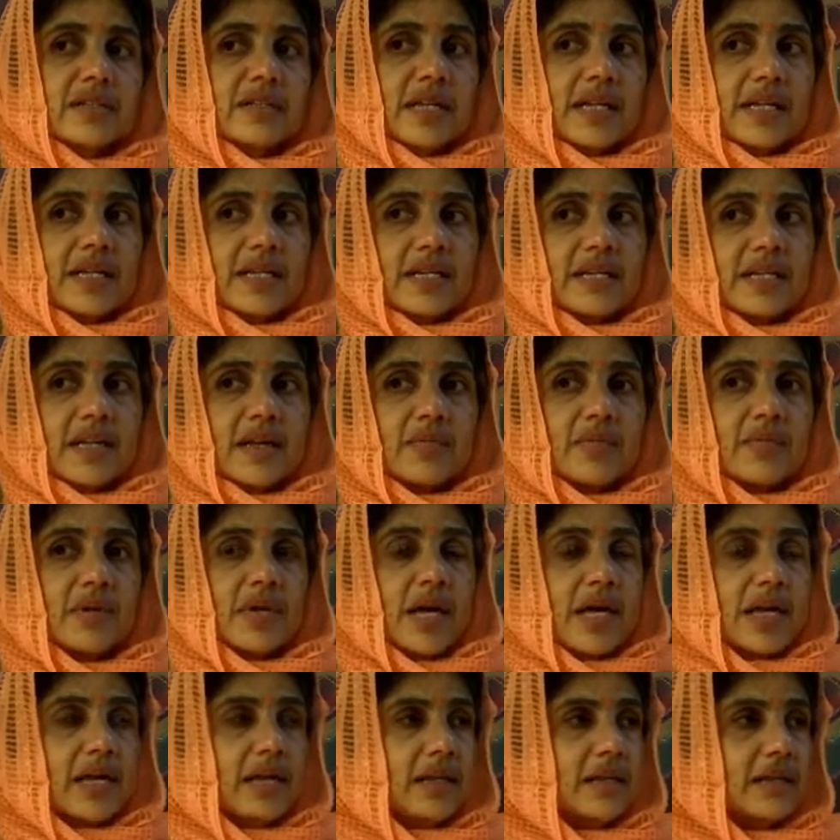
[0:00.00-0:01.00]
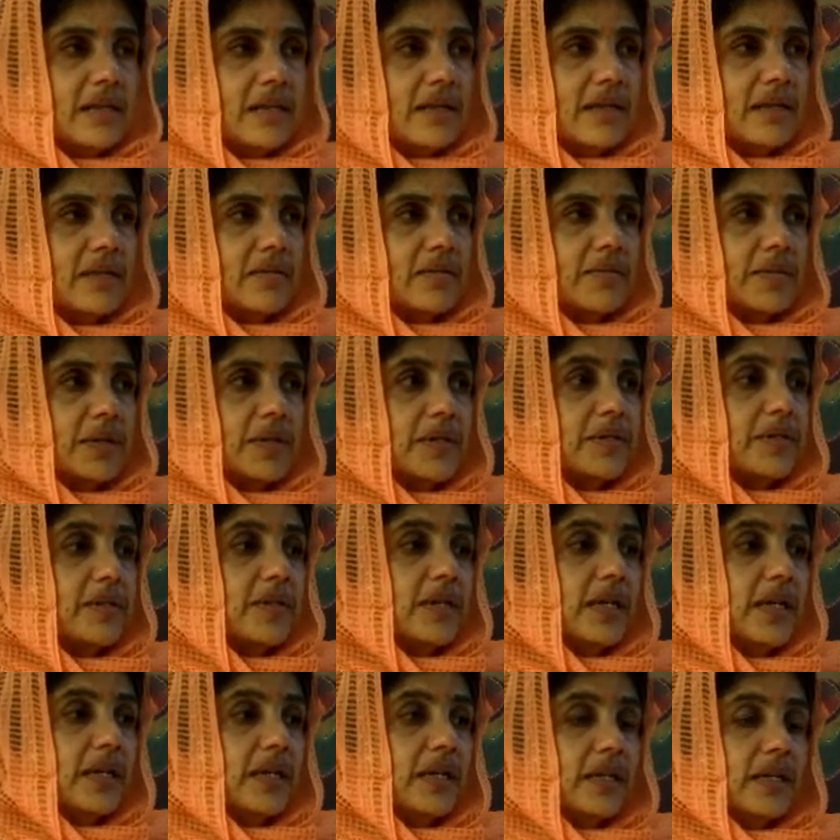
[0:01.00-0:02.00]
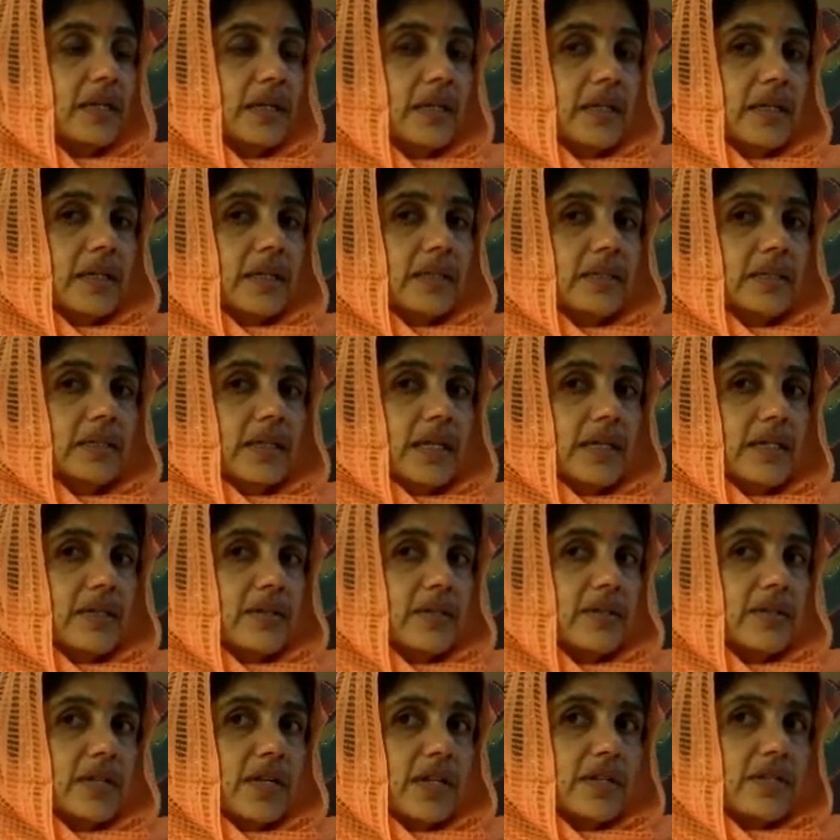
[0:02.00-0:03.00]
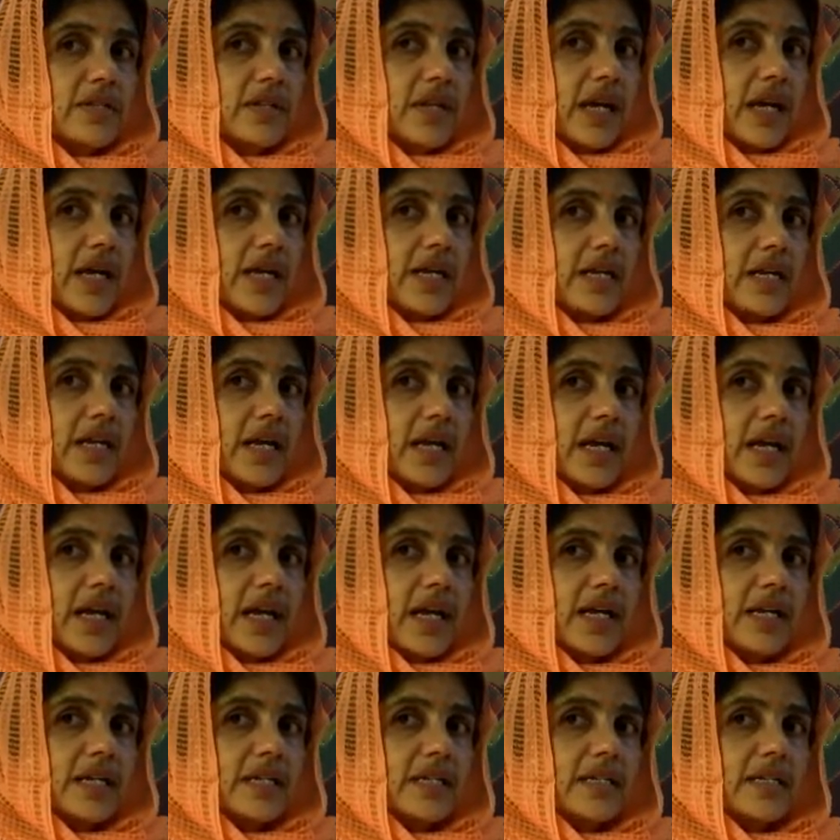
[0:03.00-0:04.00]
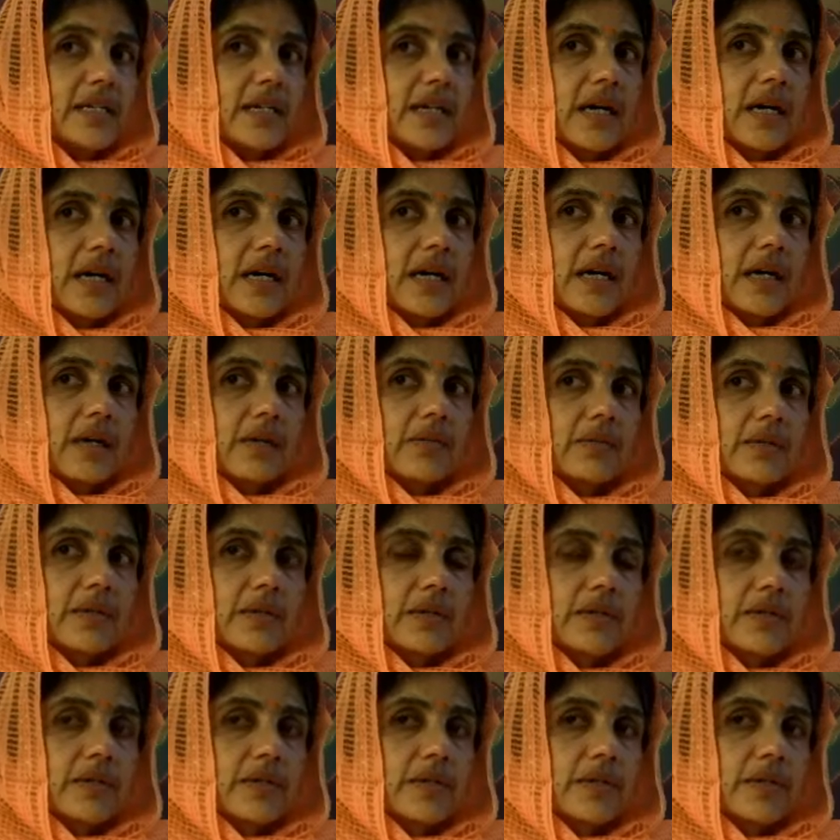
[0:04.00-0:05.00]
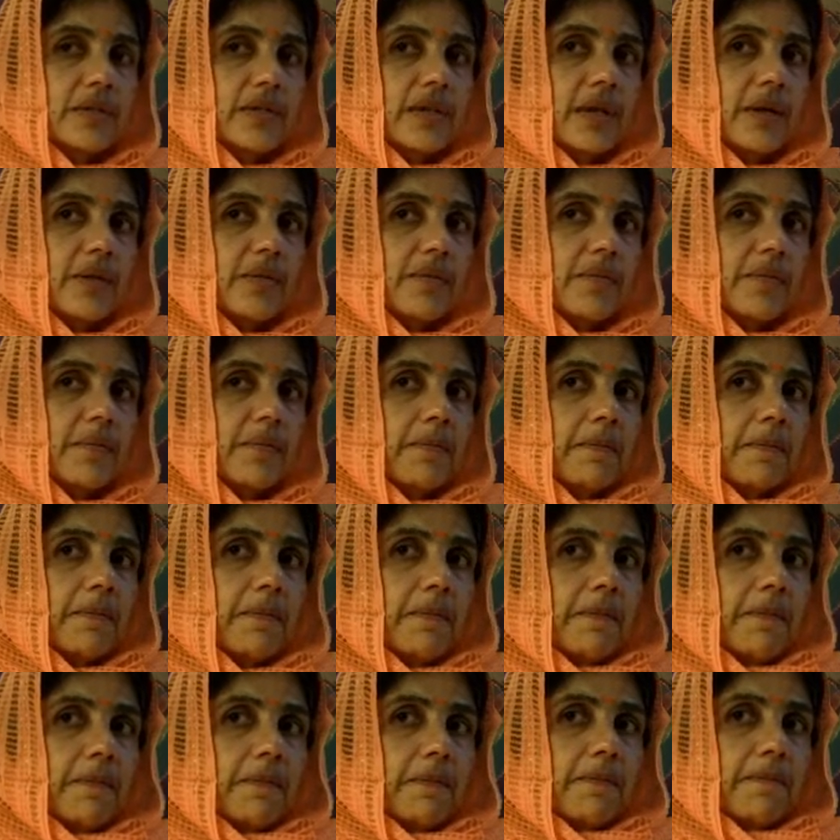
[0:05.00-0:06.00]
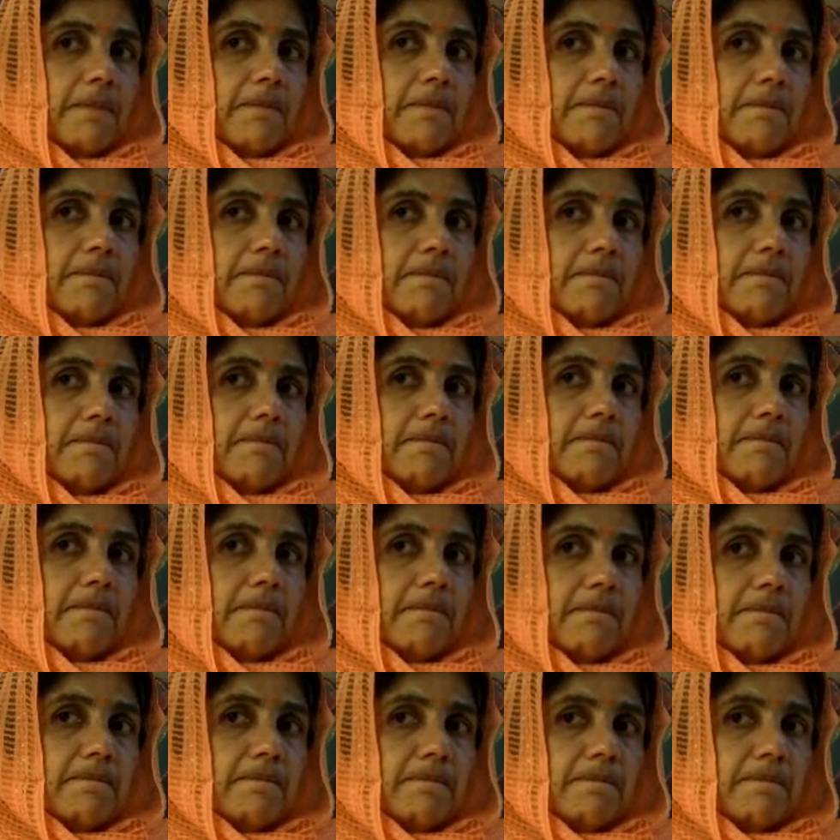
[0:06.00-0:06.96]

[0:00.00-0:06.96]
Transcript: then it can be anything but still there is such a great uh, what's its name mm,